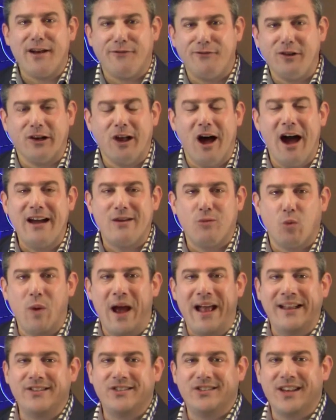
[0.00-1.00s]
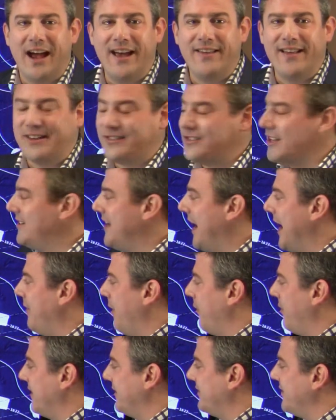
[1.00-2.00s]
if you like. Wednesday, that's the day
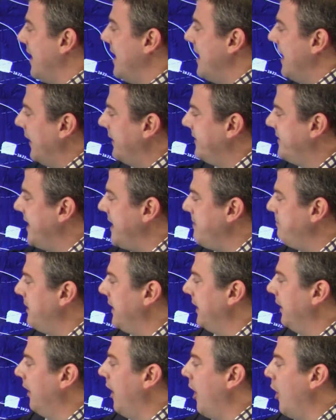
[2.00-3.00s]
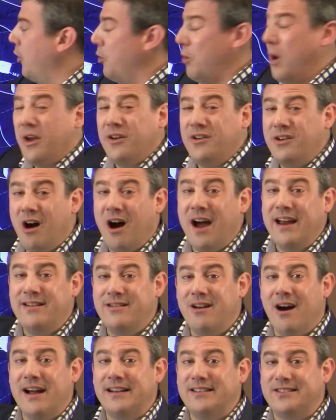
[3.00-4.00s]
that this deepening low,
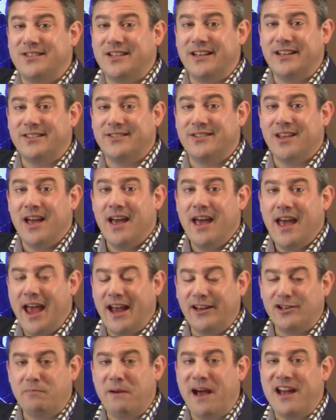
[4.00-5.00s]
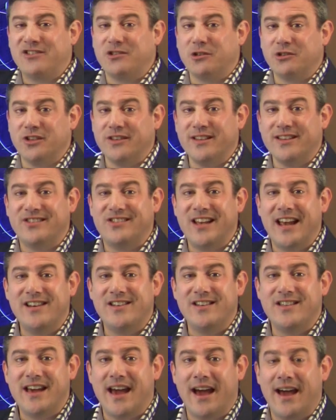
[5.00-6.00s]
996 hectopascals in the
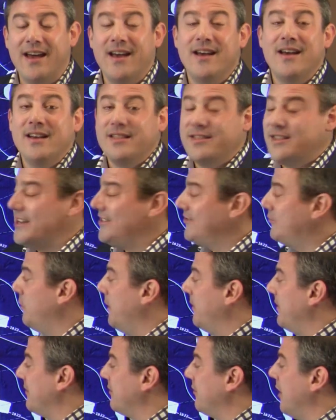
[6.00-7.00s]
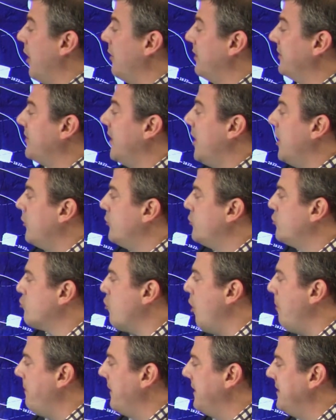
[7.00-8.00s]
center there, that's when this low is
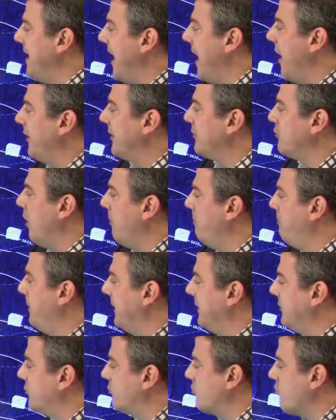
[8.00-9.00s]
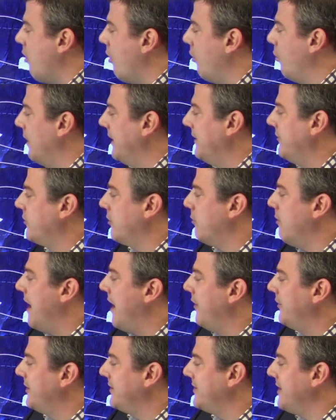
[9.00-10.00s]
dropping down. It's got big strong winds
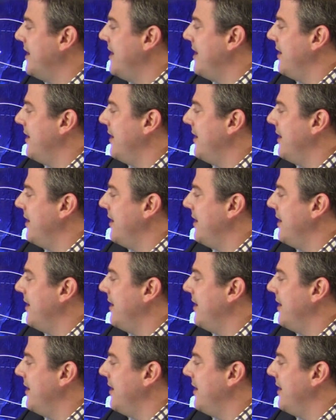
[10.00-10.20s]
around it.